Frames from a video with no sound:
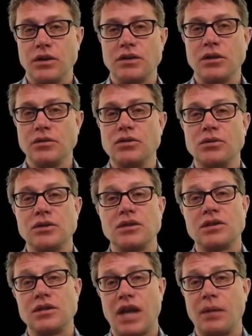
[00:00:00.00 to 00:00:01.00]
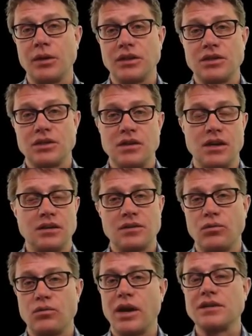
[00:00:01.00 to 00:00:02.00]
What those do is establish
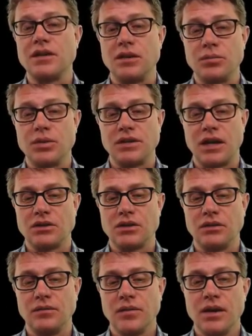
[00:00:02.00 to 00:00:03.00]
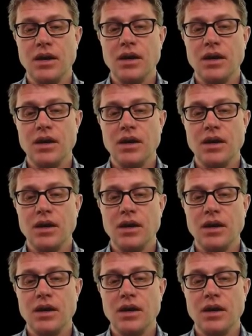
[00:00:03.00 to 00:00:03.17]
this resting potential.